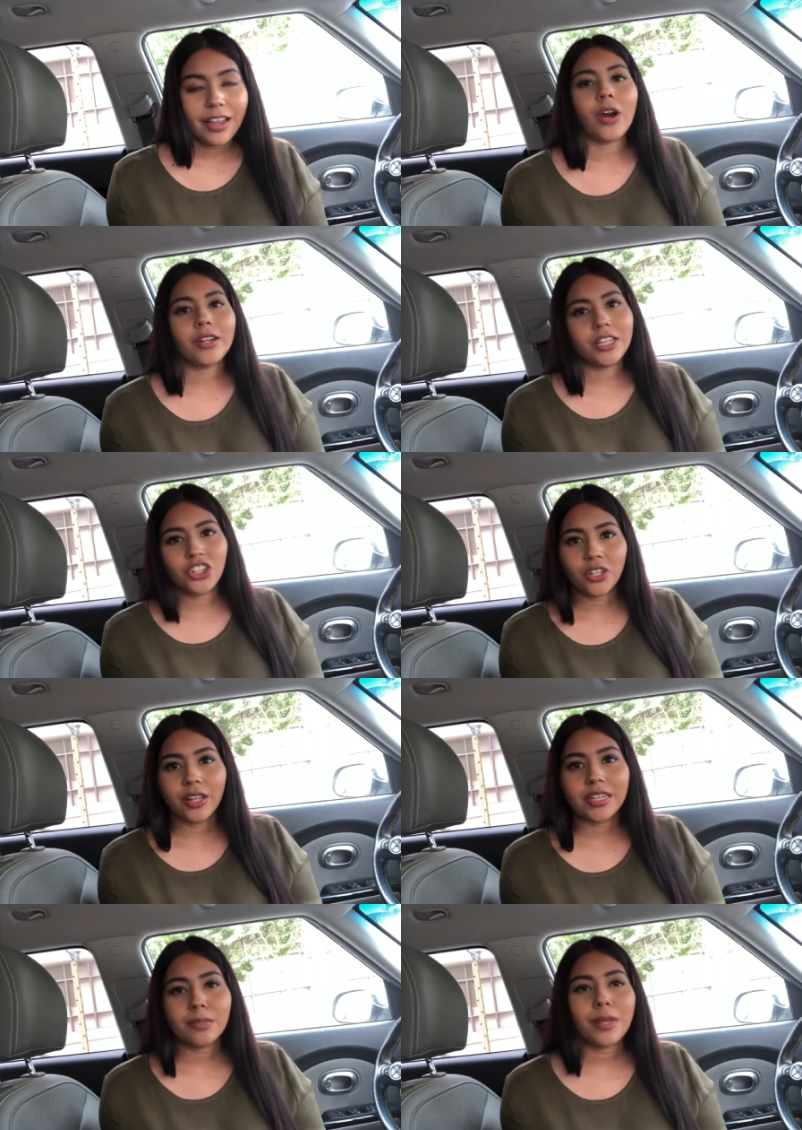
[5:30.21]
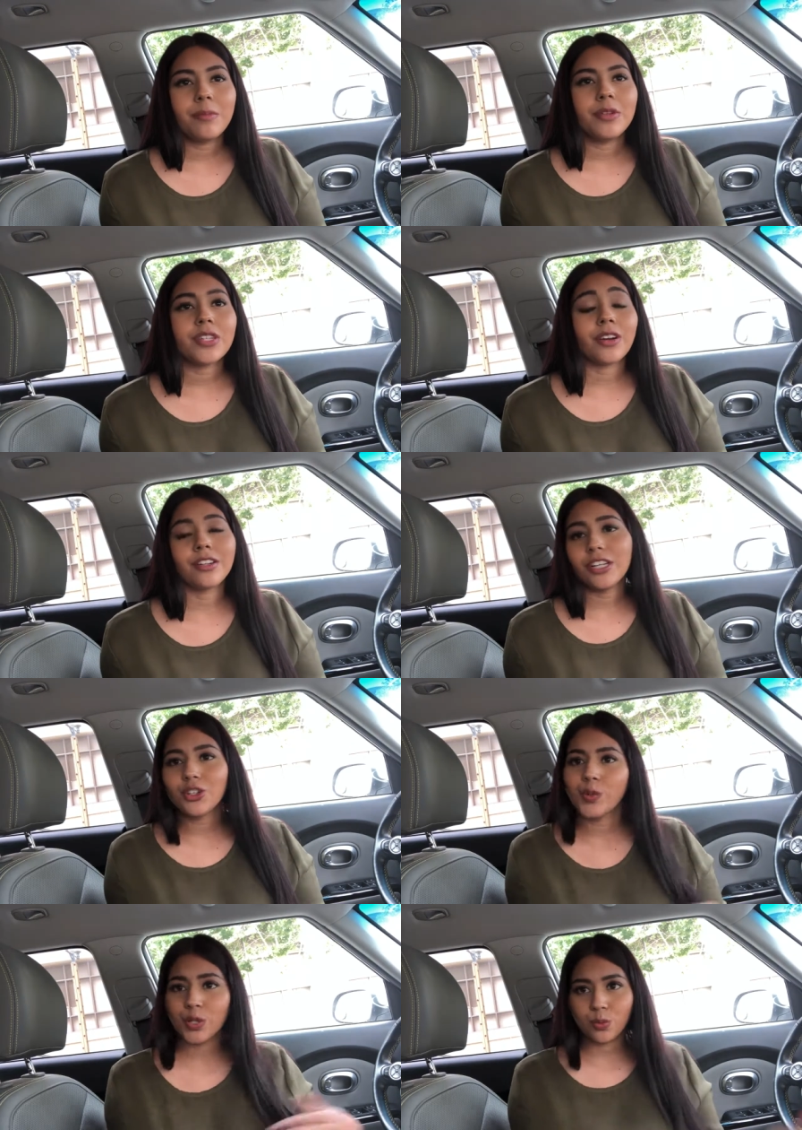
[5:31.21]
Our teacher let us play music. Our
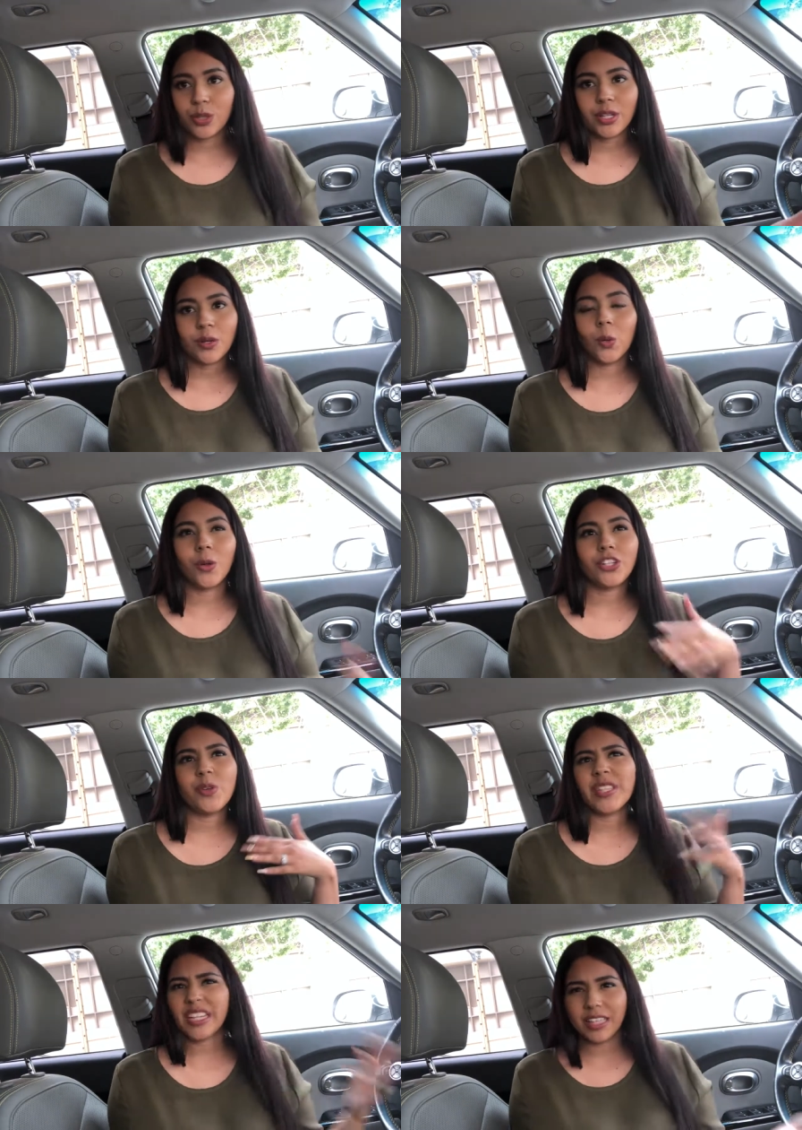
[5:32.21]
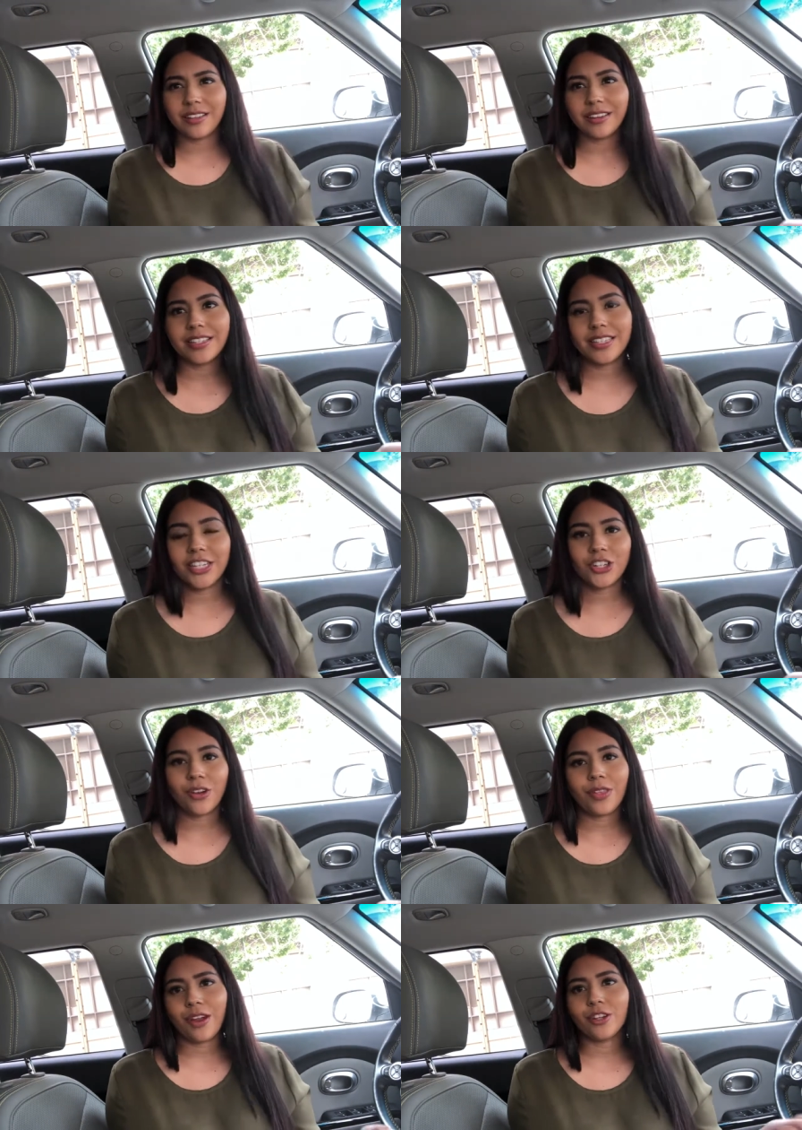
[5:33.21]
teacher was really cool. She was like the youngest
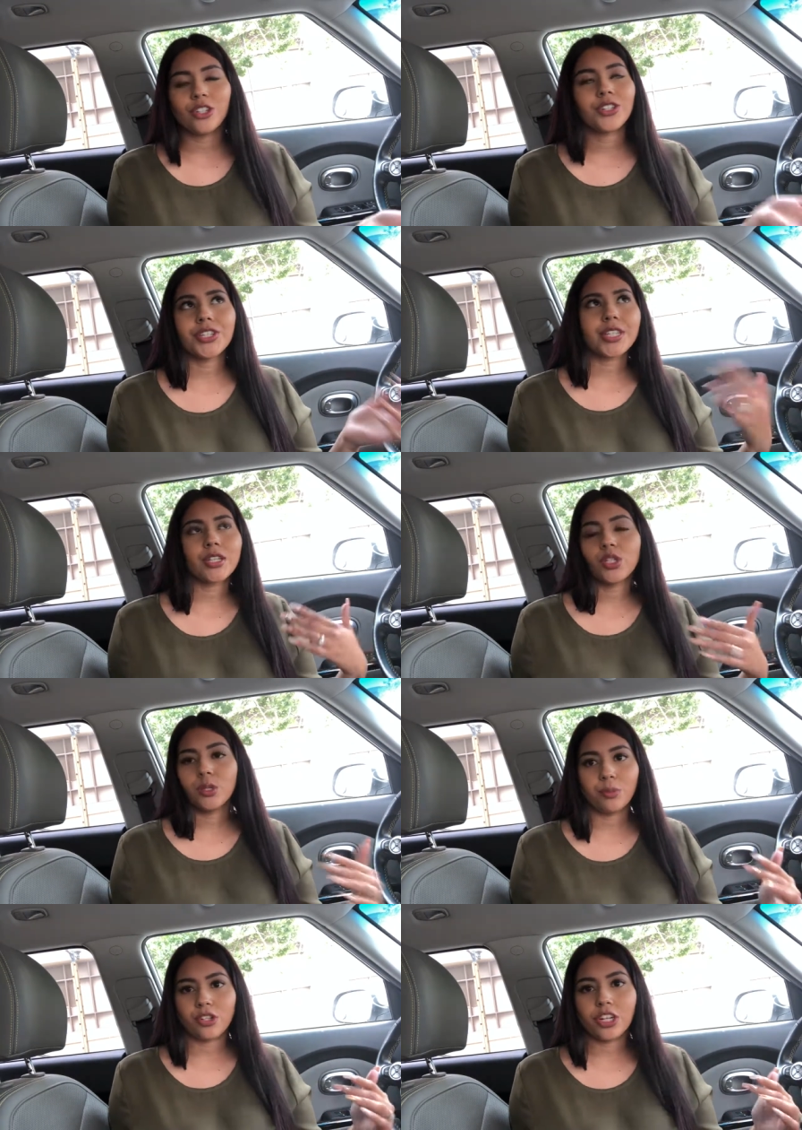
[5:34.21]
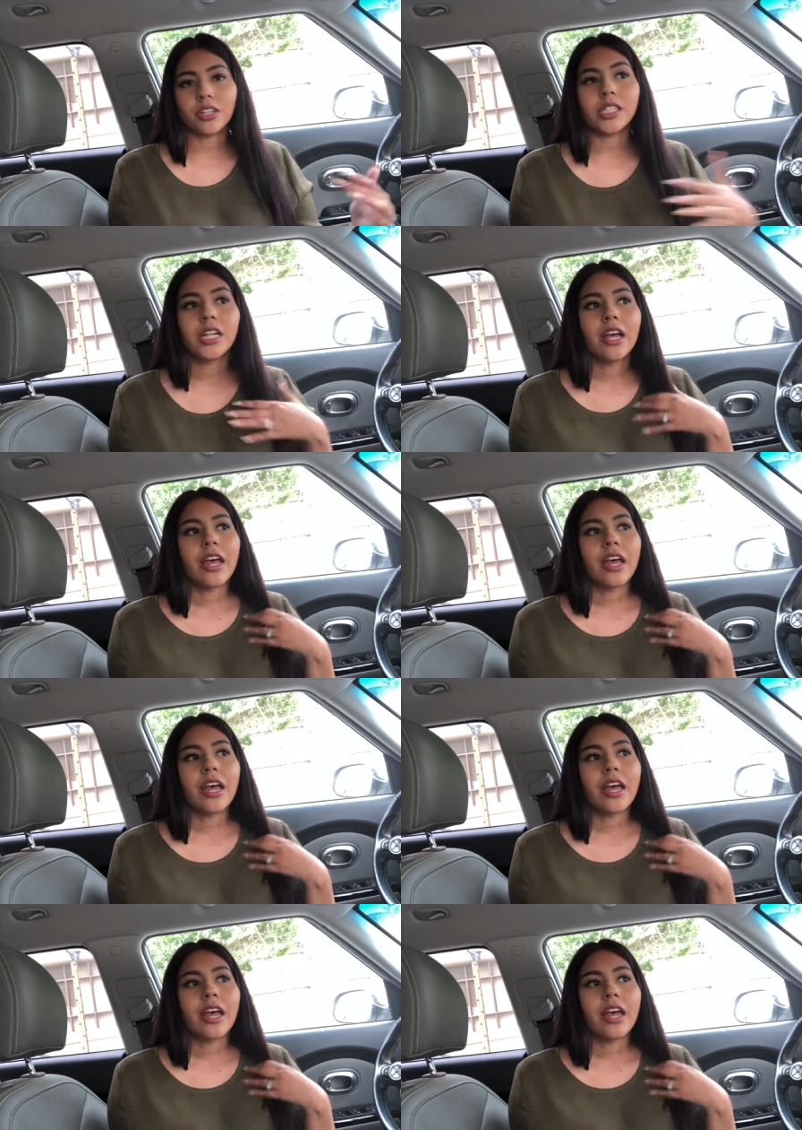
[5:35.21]
teacher there, and she was just like super chill.